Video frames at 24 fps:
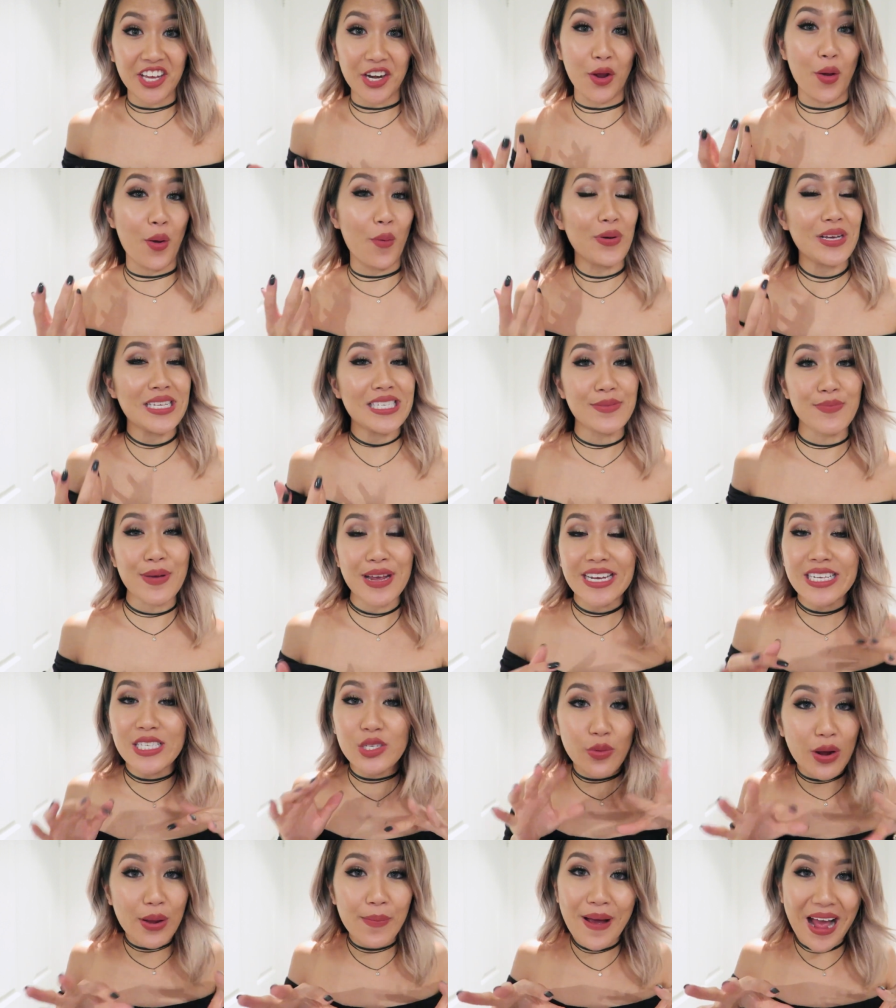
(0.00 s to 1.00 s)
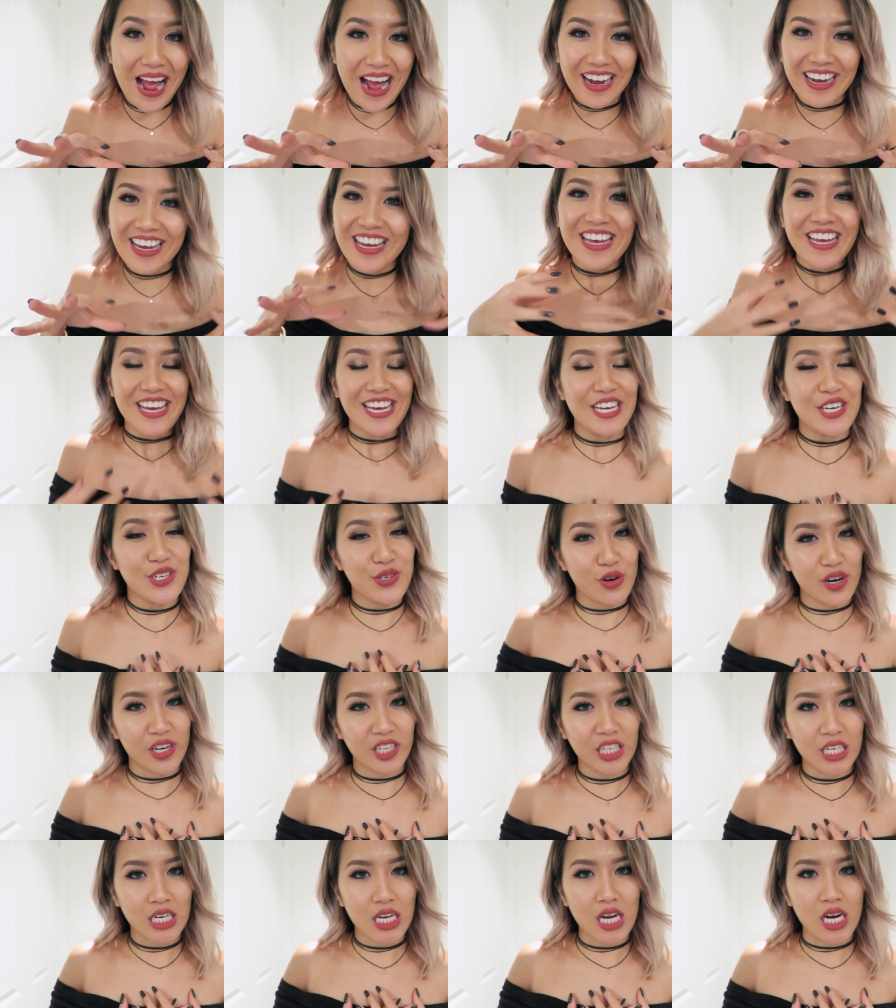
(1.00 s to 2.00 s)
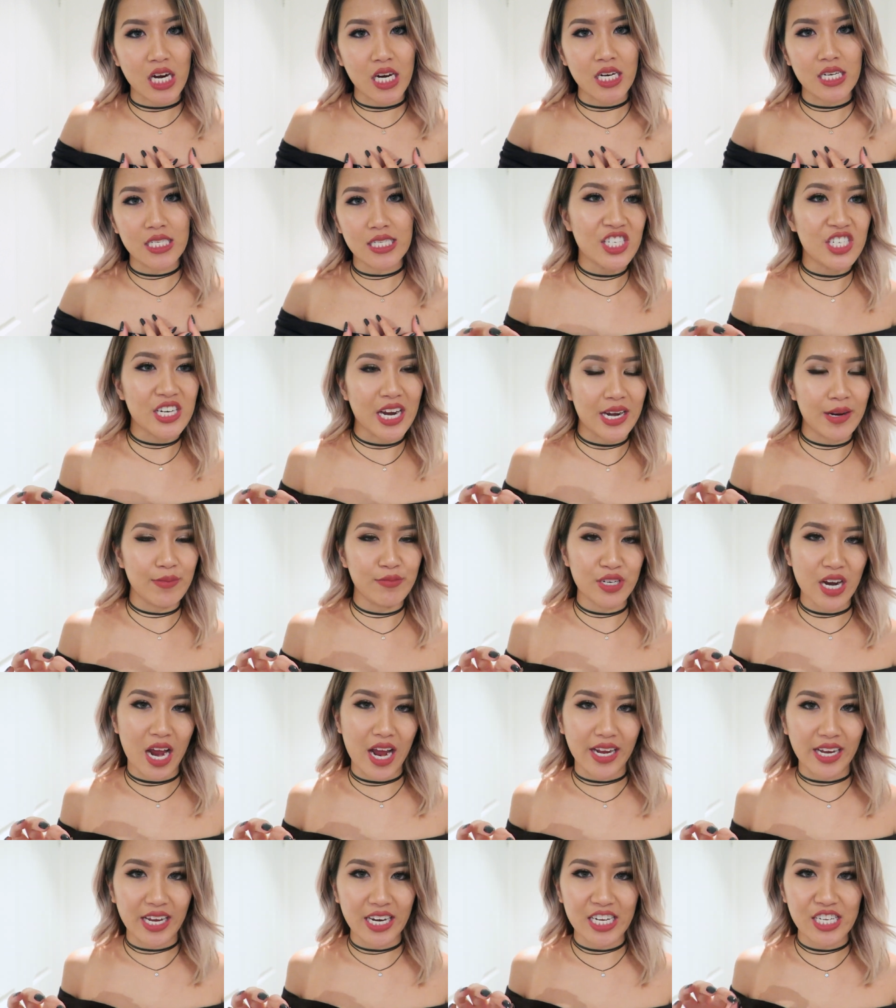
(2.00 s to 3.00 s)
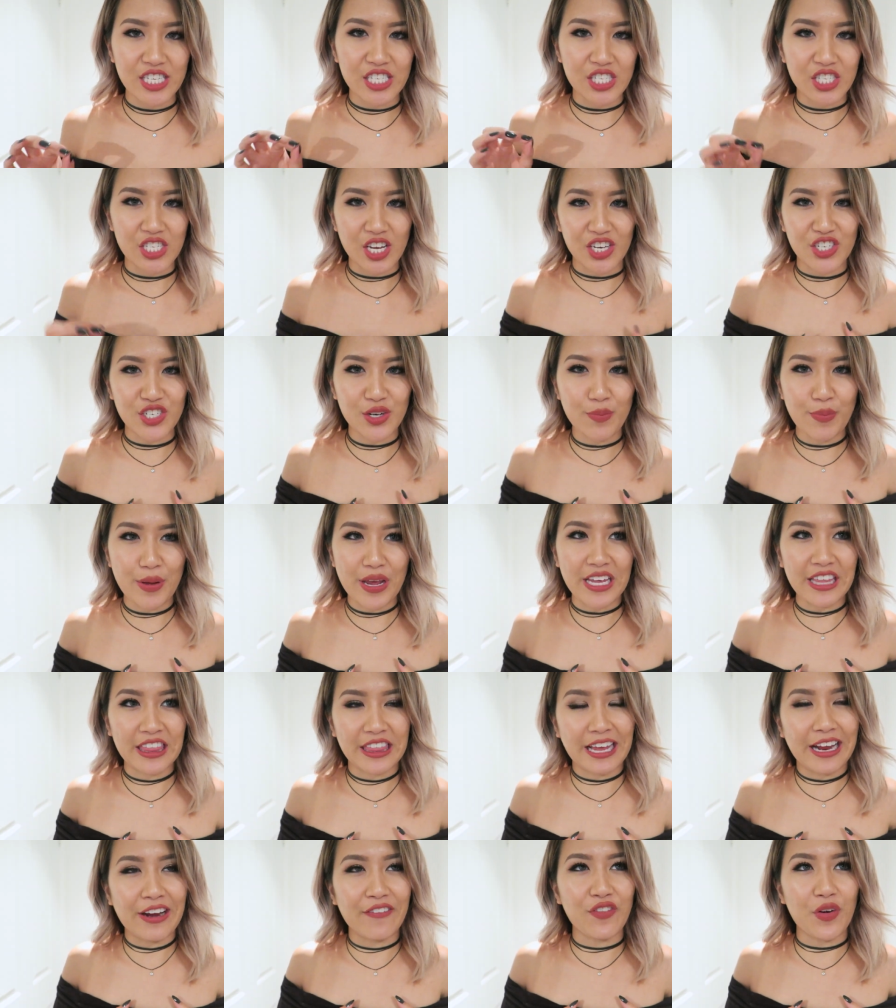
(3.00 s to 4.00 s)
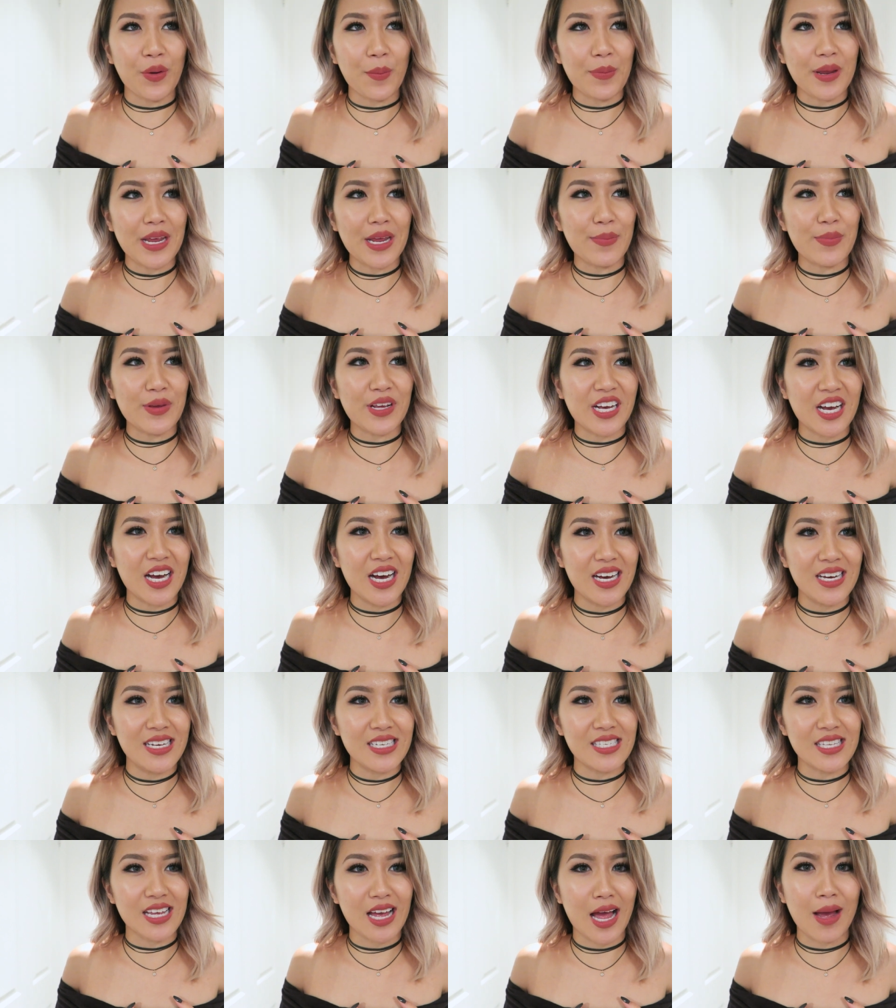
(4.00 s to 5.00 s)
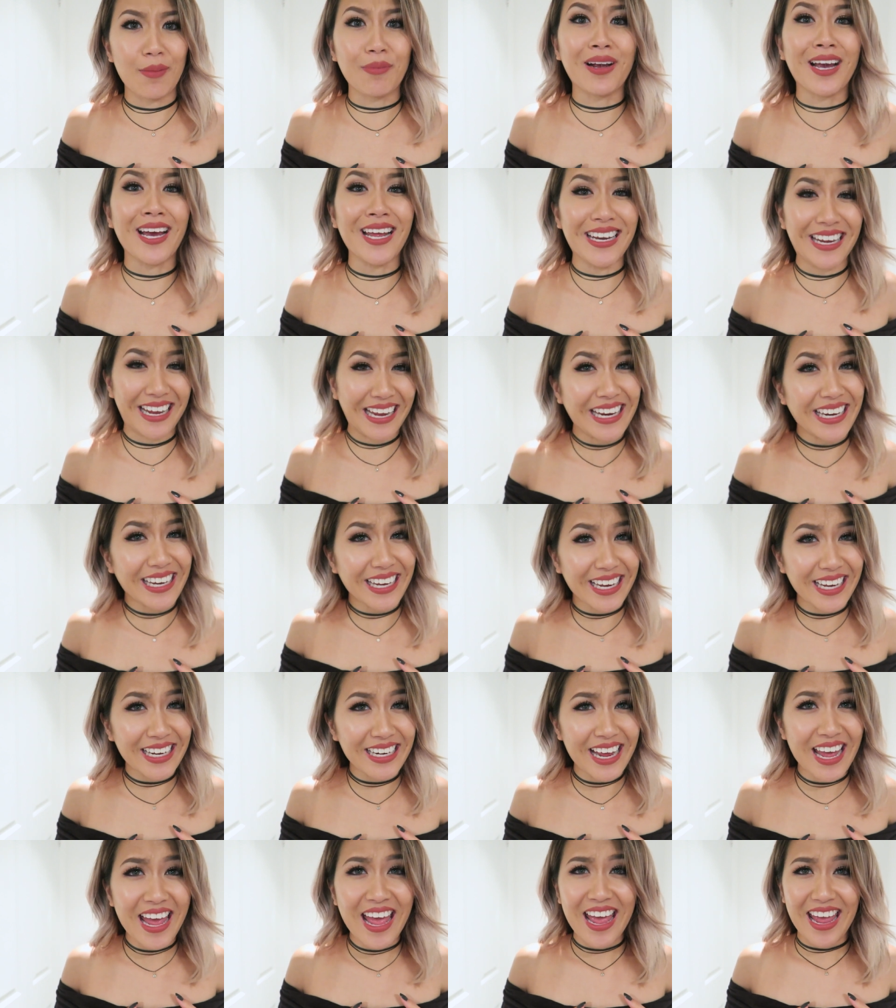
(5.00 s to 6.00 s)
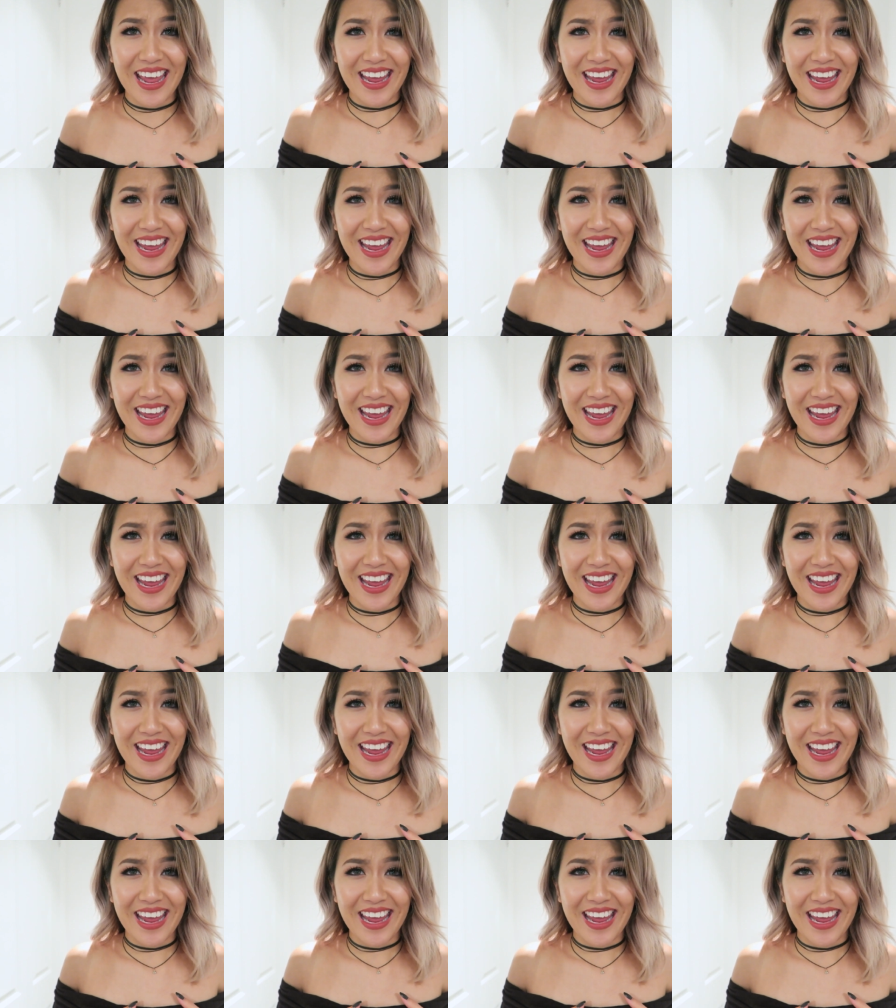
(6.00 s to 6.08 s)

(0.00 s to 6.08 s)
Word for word: It'll always make its way back into our little heart. The denim jacket is such a big thing for me because I'm Canadian.